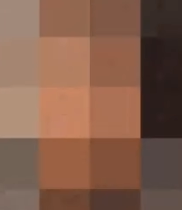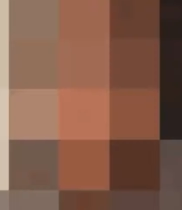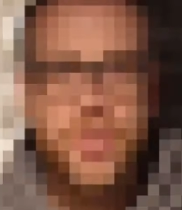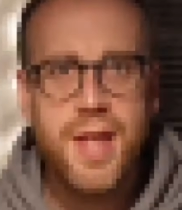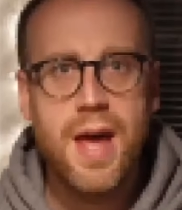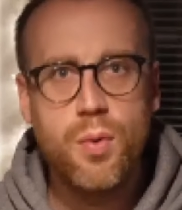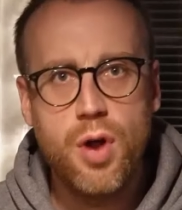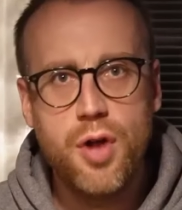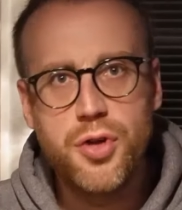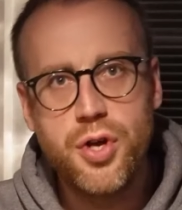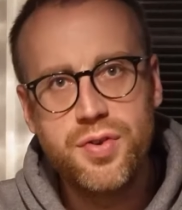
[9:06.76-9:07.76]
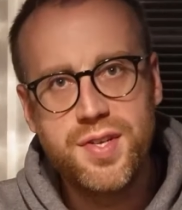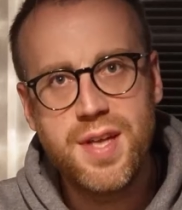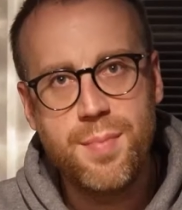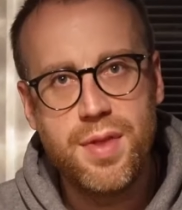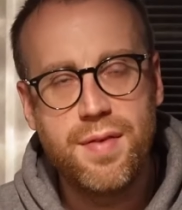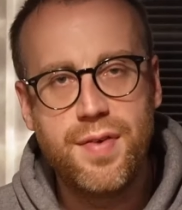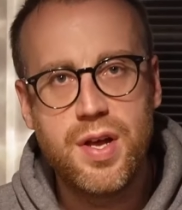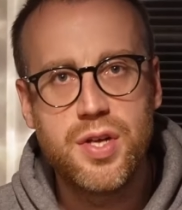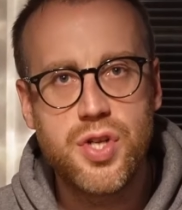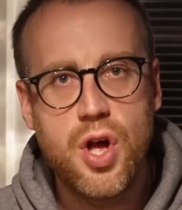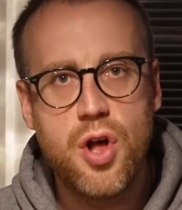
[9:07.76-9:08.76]
So there, we're all done. December the
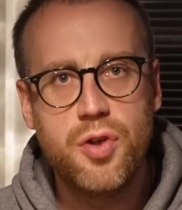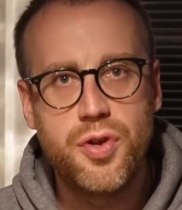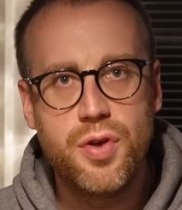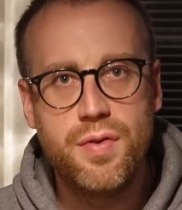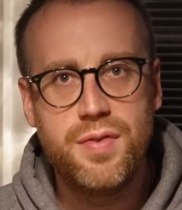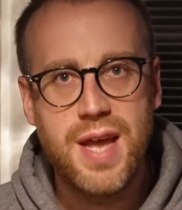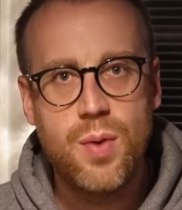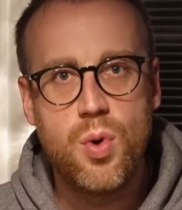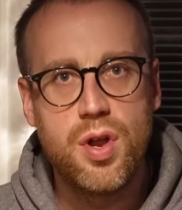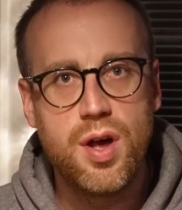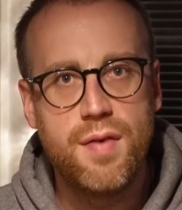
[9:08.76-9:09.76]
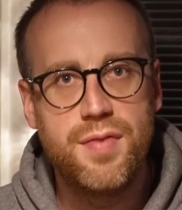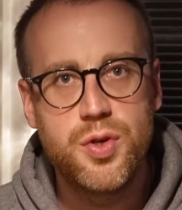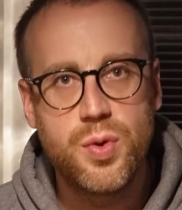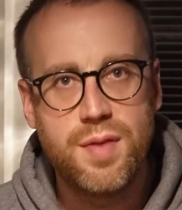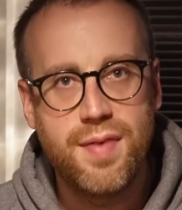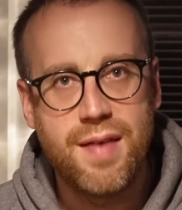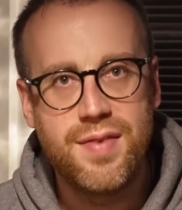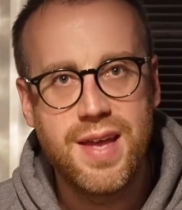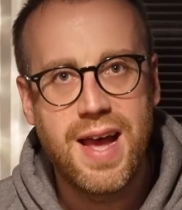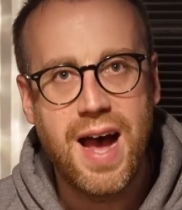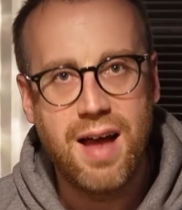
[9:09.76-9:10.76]
1st, all done. Day 1 of the
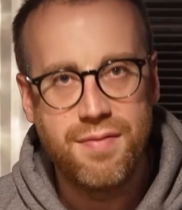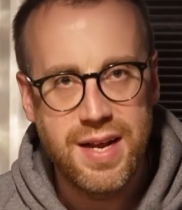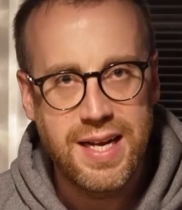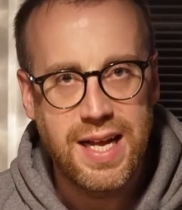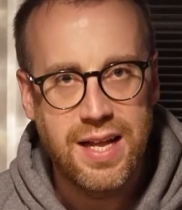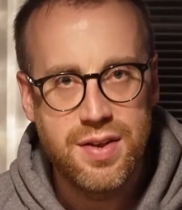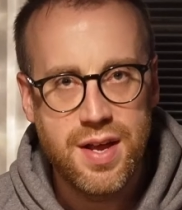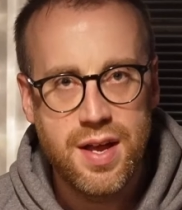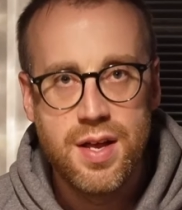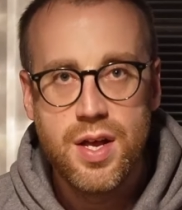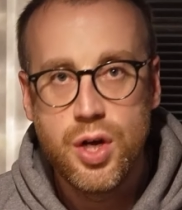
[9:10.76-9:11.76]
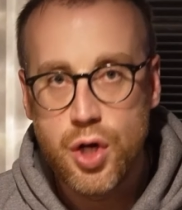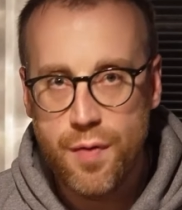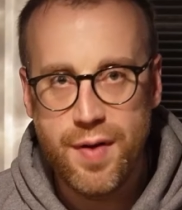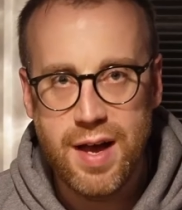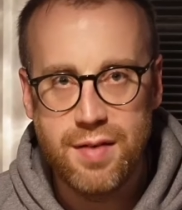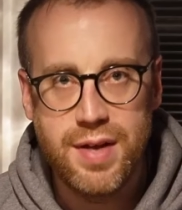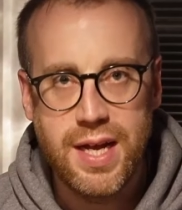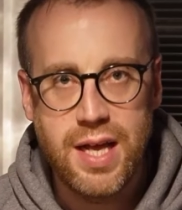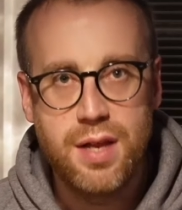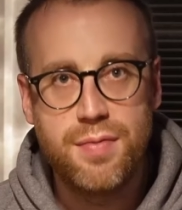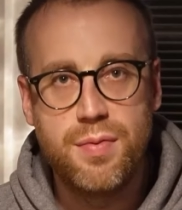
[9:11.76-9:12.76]
25-day advent calendar, coffee advent
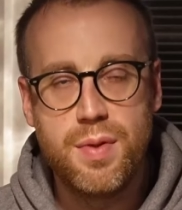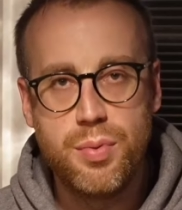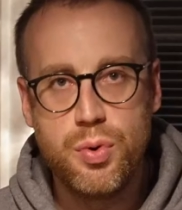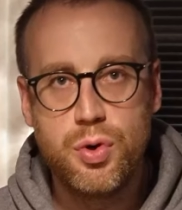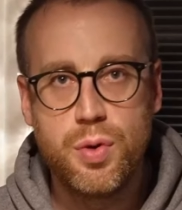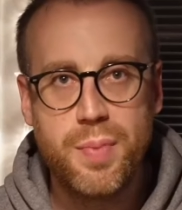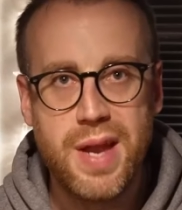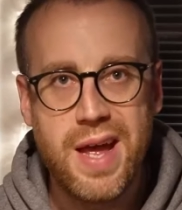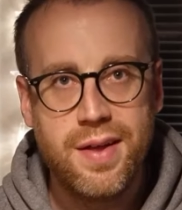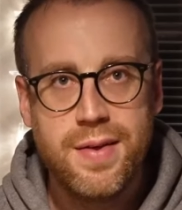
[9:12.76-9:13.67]
calendar from the Brew company.